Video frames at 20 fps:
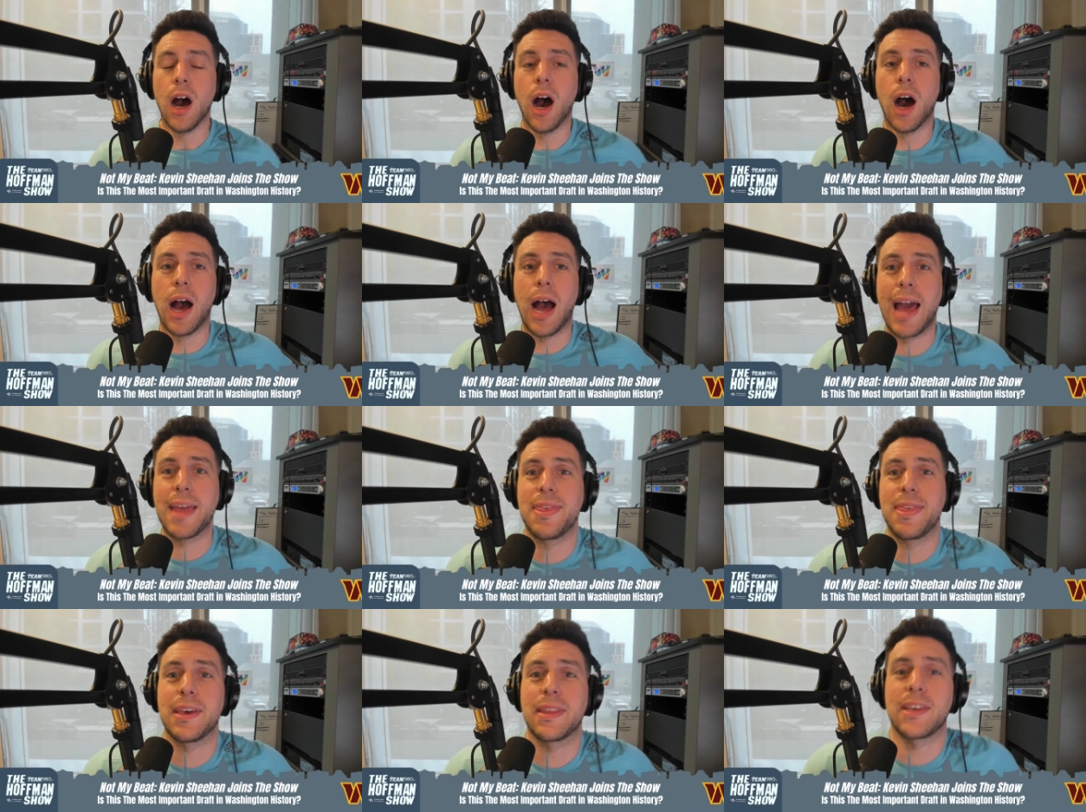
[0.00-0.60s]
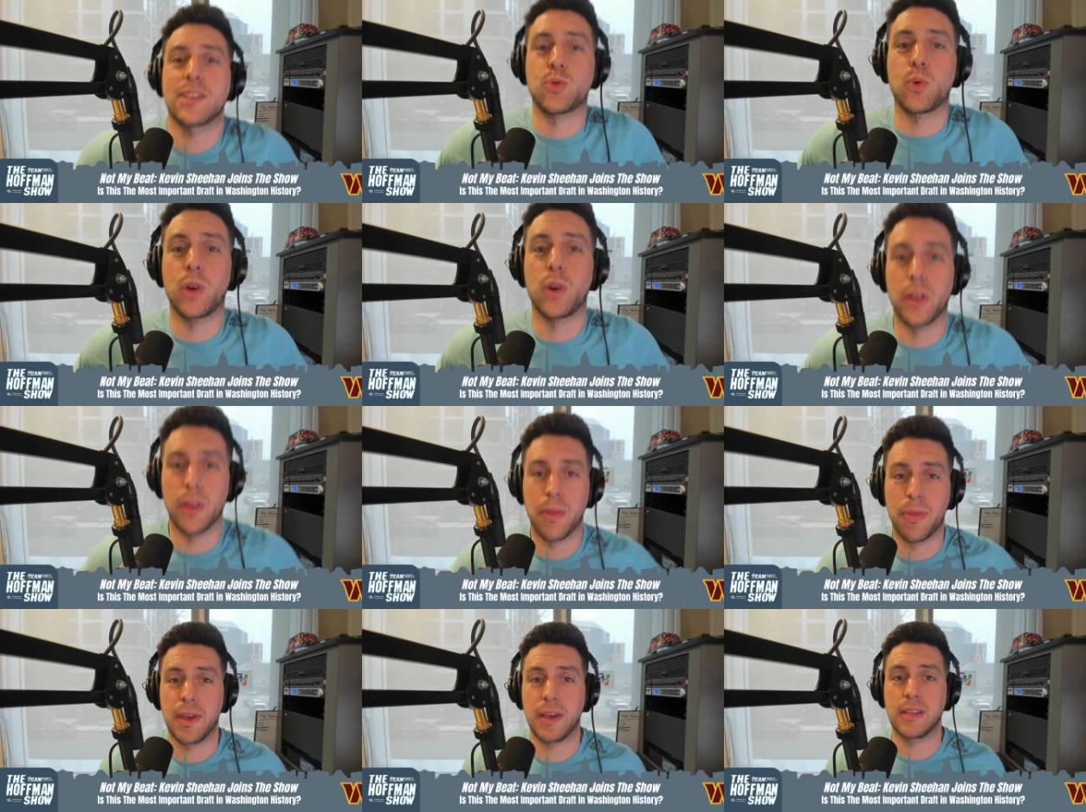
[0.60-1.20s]
Uh, I think that's
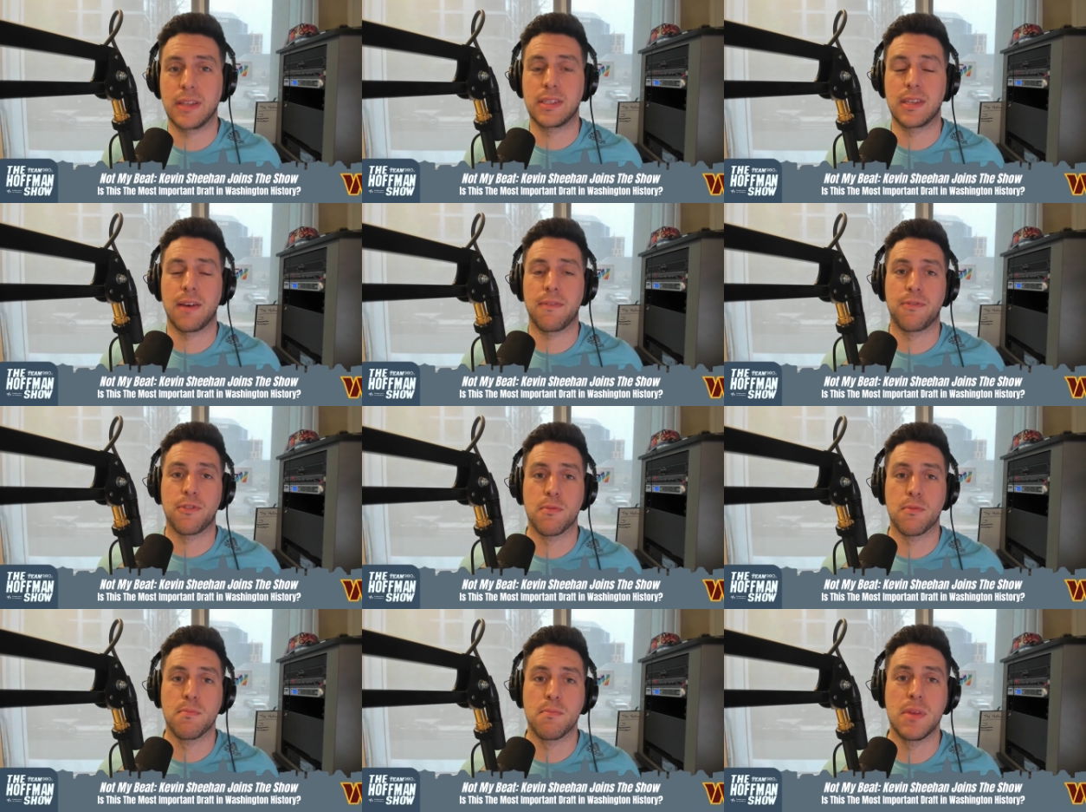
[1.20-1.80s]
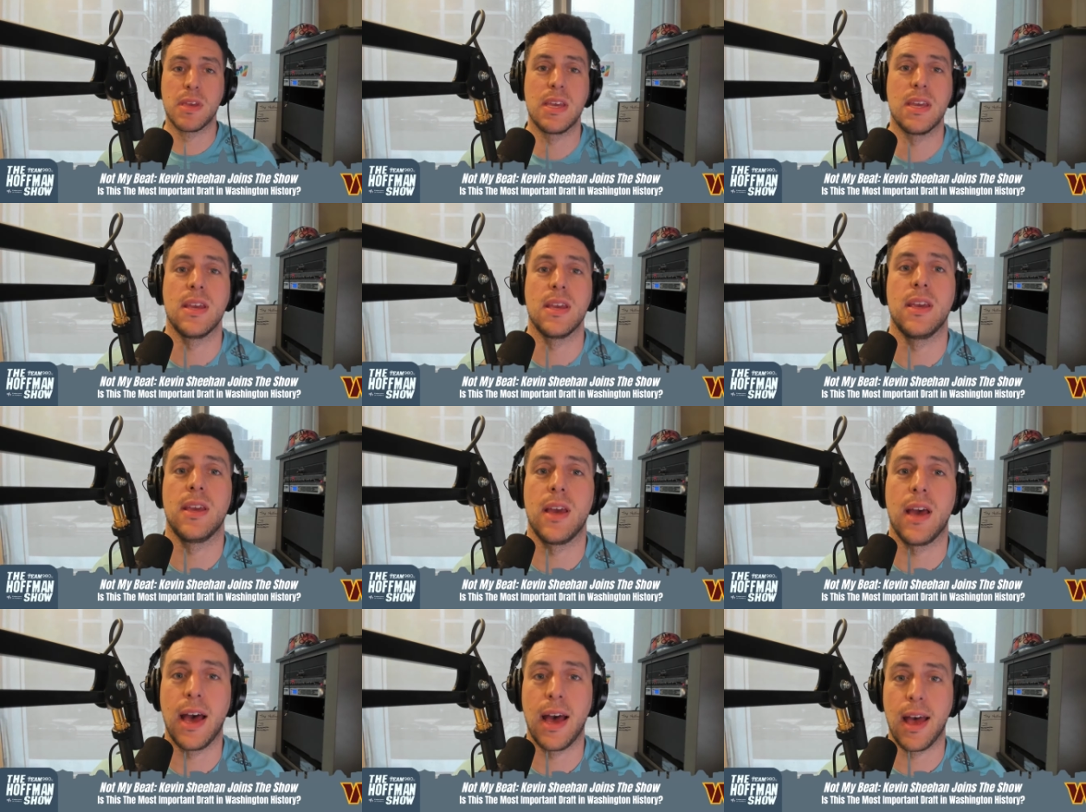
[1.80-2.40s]
one of the things that for
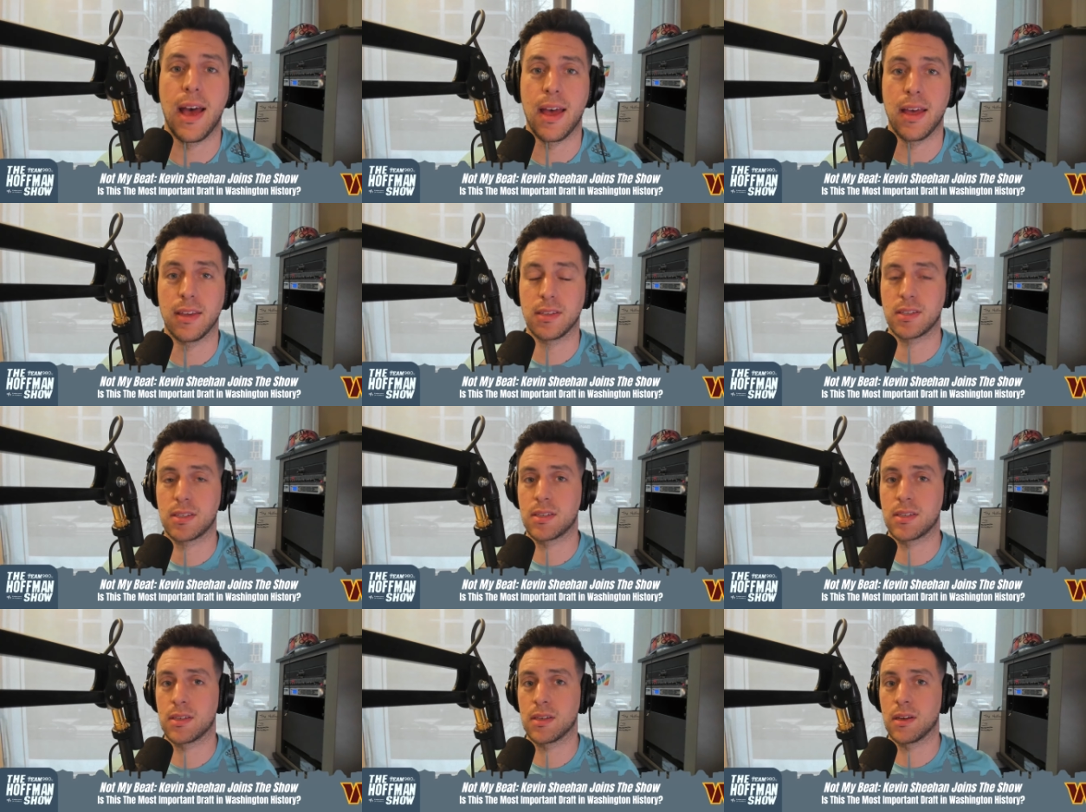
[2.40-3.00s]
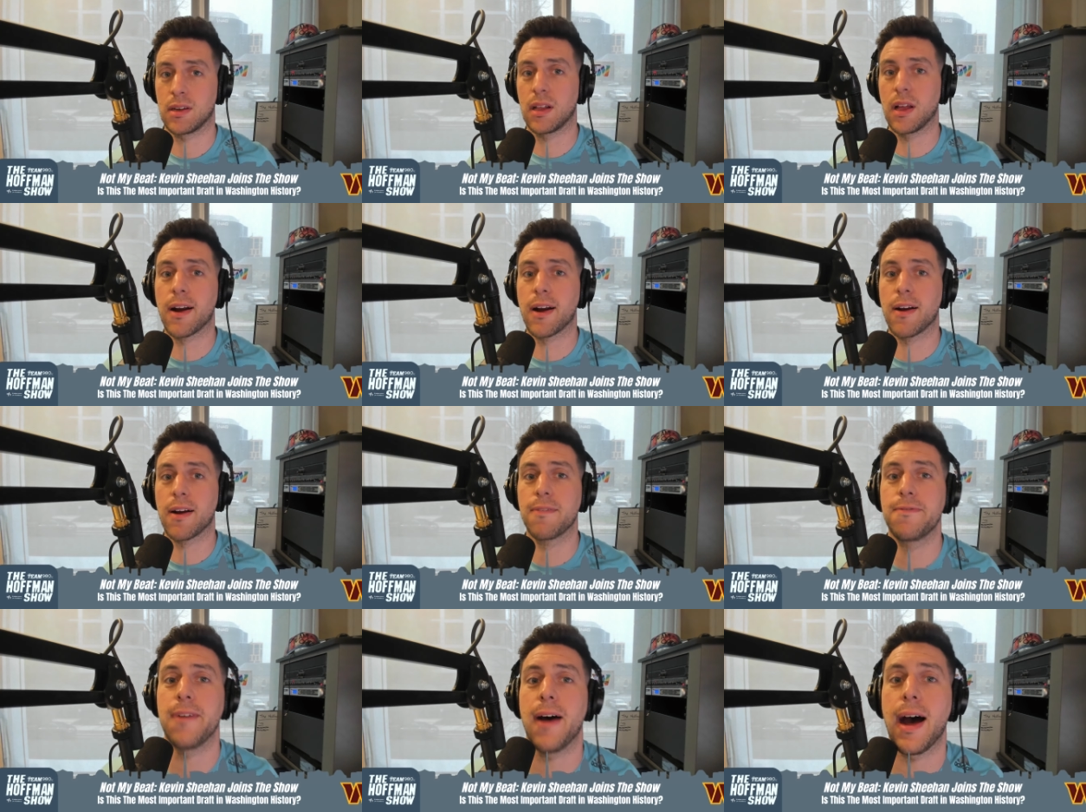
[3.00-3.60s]
me has
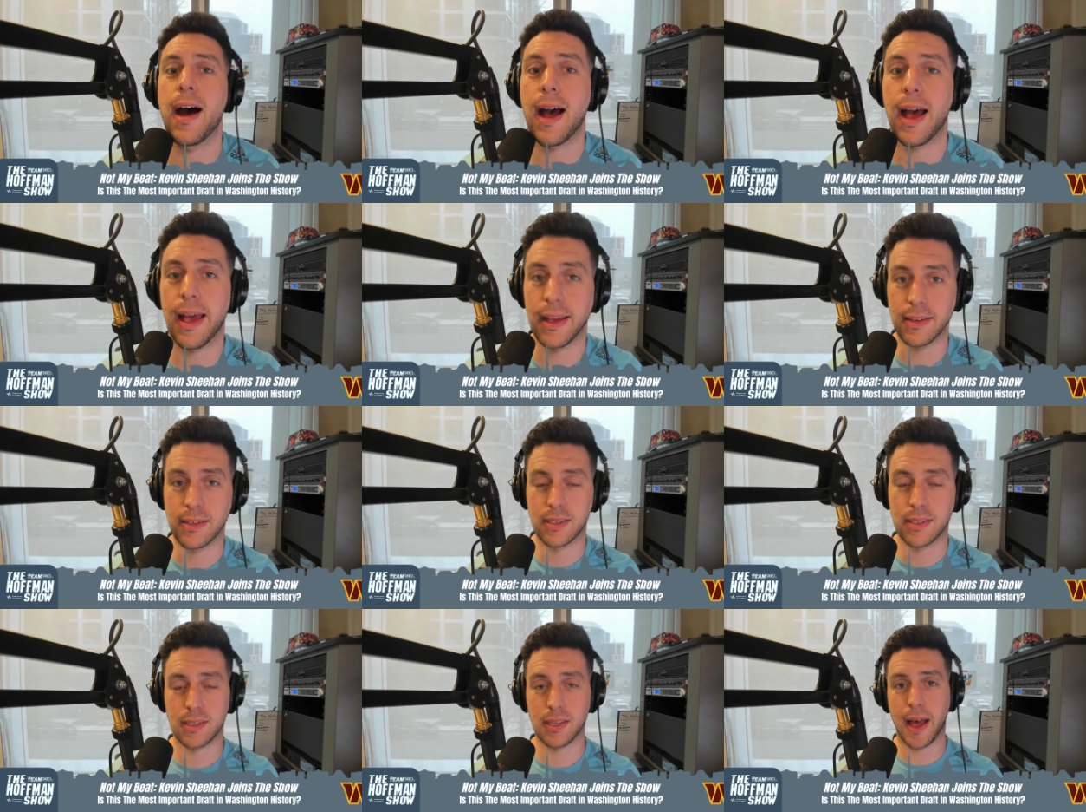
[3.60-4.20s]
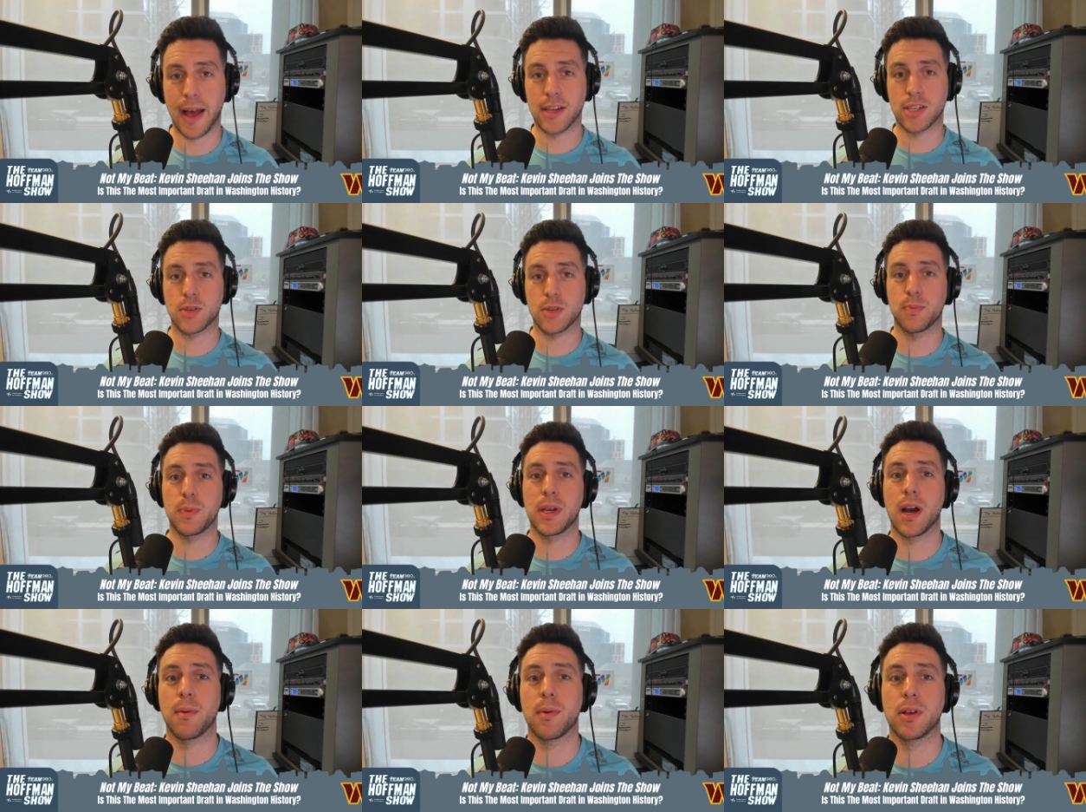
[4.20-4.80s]
clarified
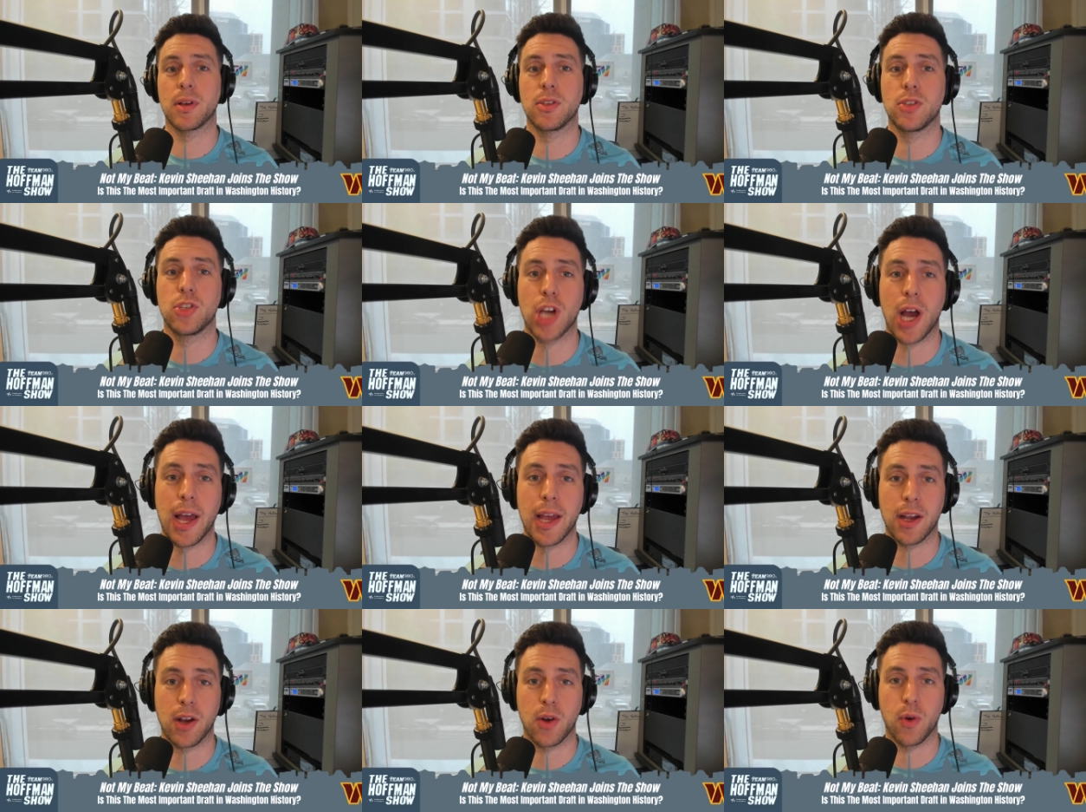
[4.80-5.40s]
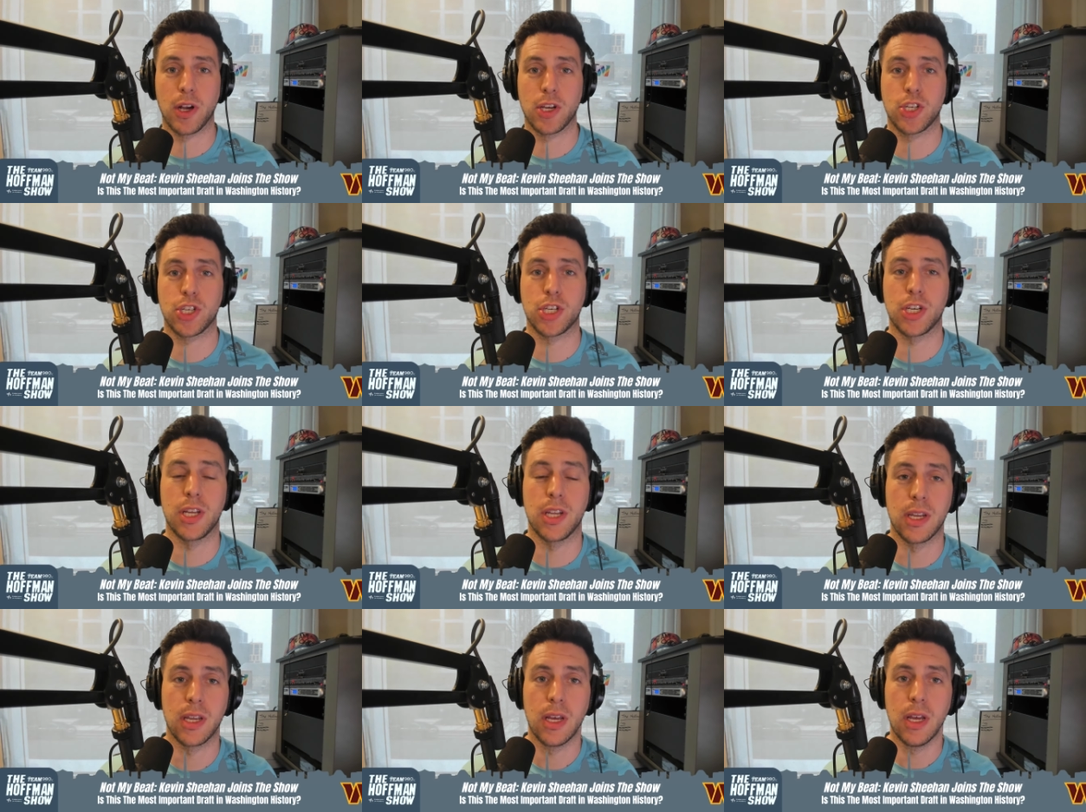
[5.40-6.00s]
slash become a giant
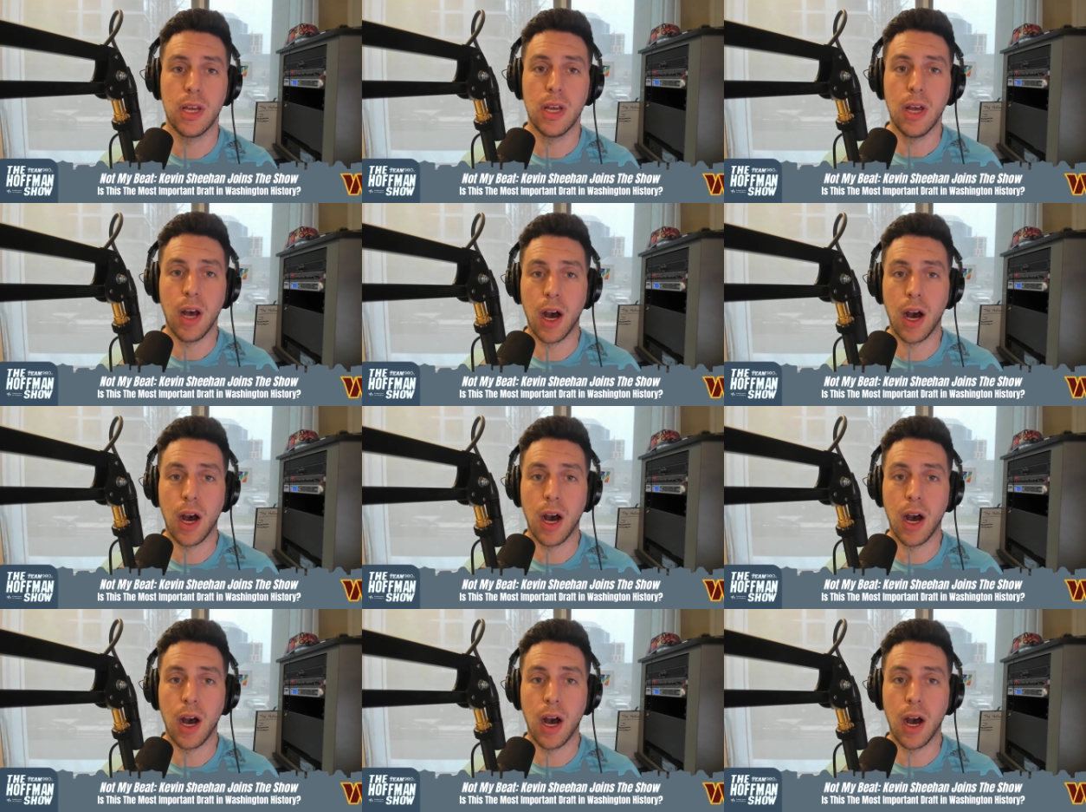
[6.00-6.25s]
question